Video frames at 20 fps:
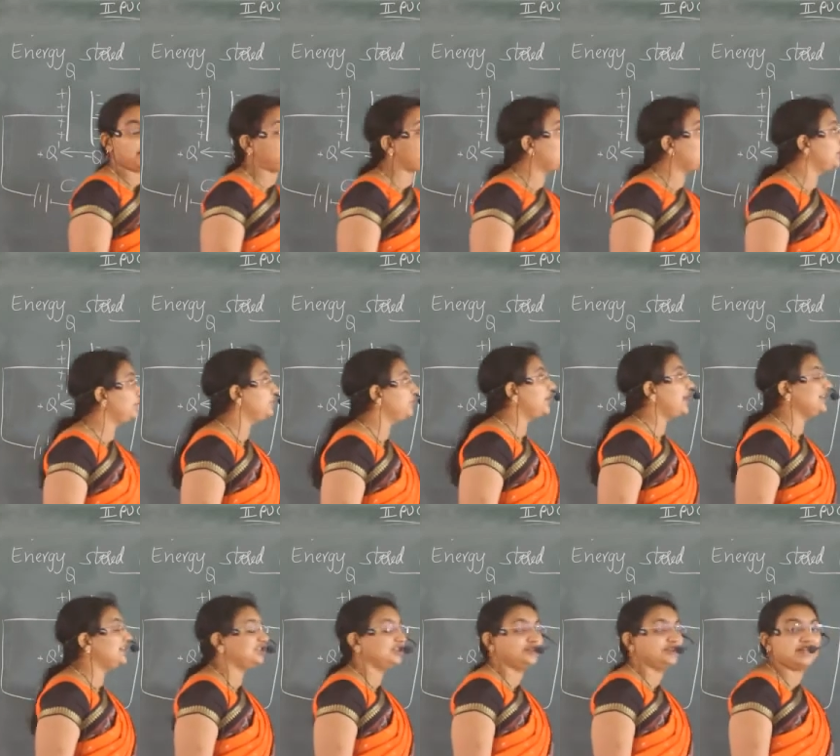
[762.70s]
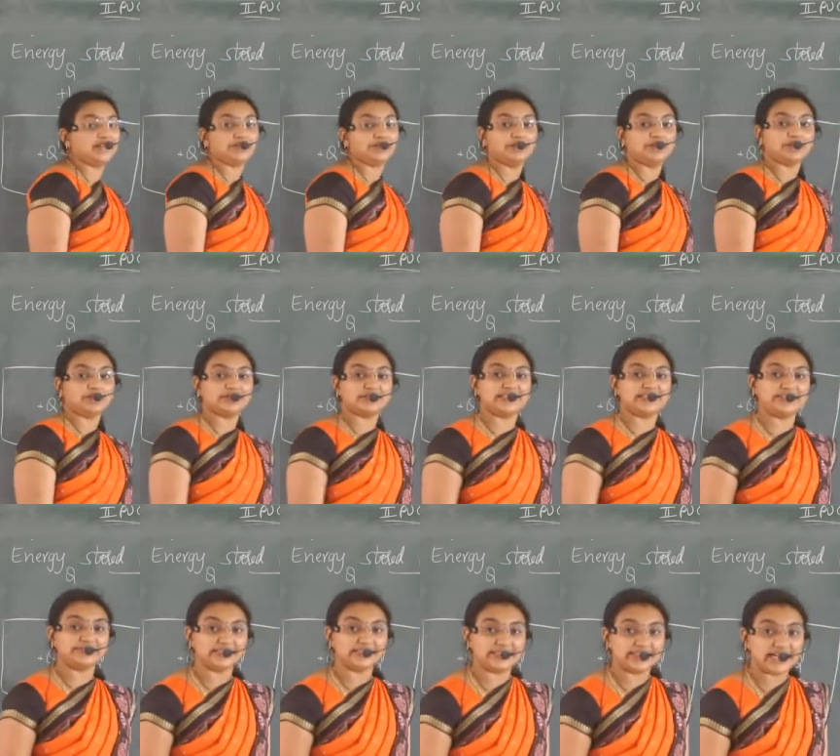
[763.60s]
say Q dash is equal to CV
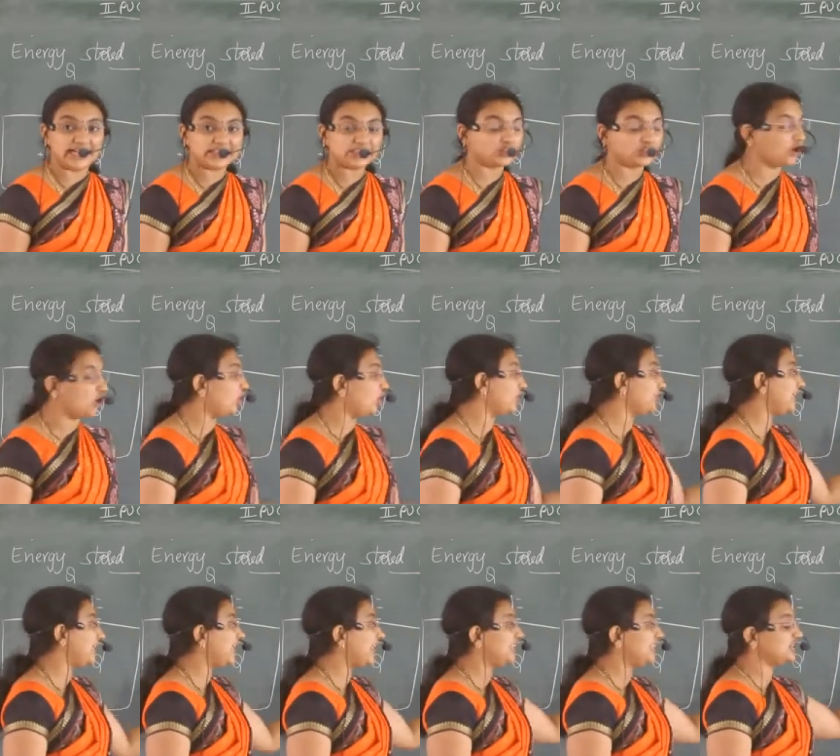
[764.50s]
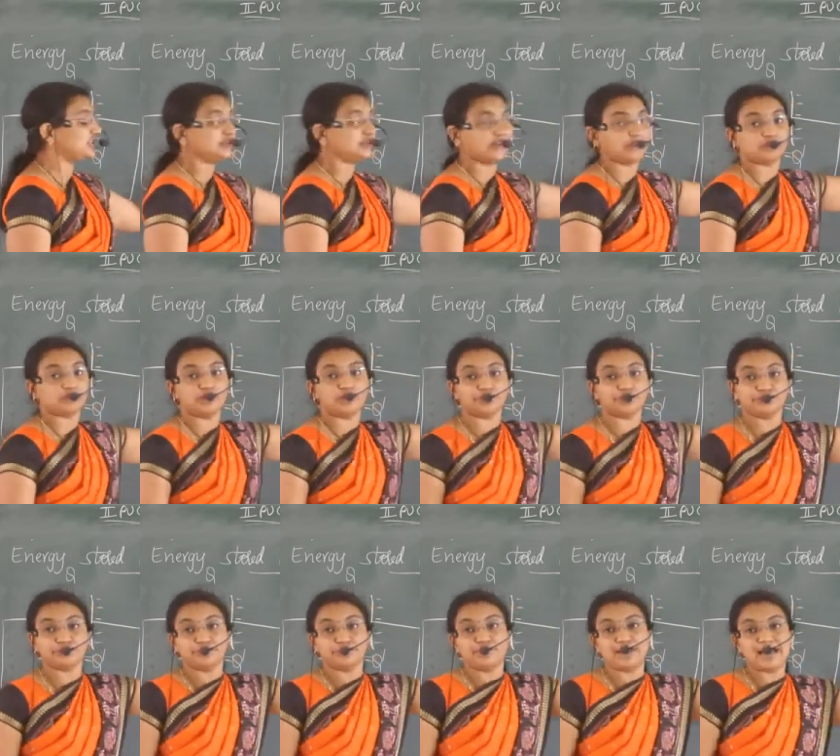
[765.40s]
dash, or V dash is equal to Q
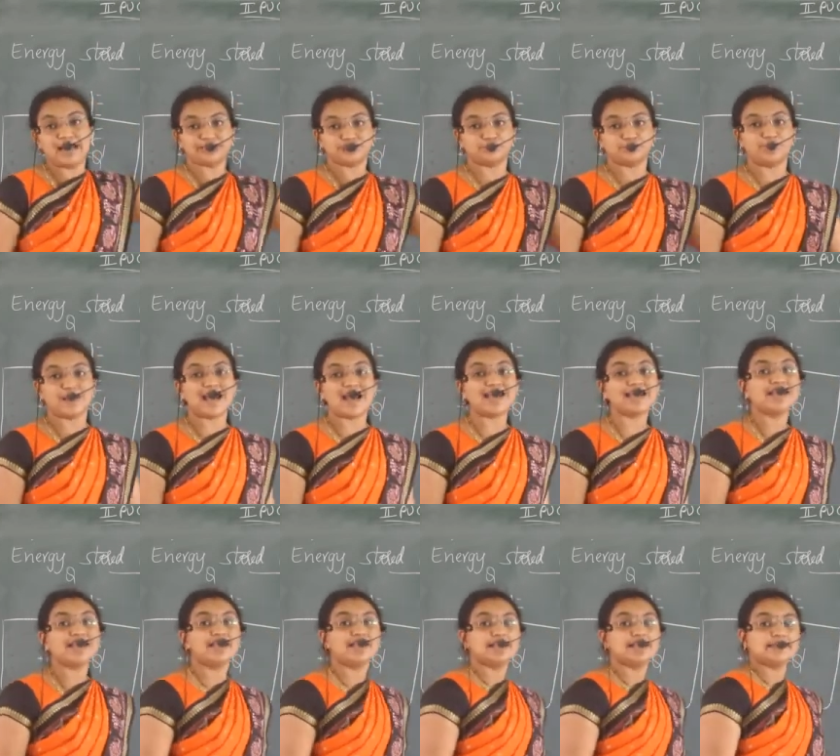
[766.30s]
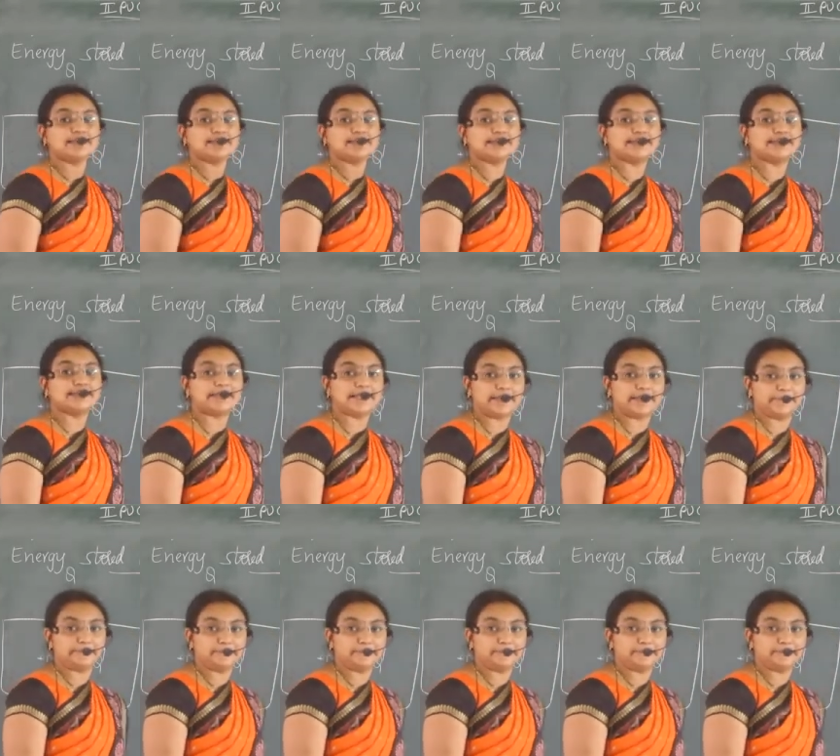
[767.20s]
dash by C.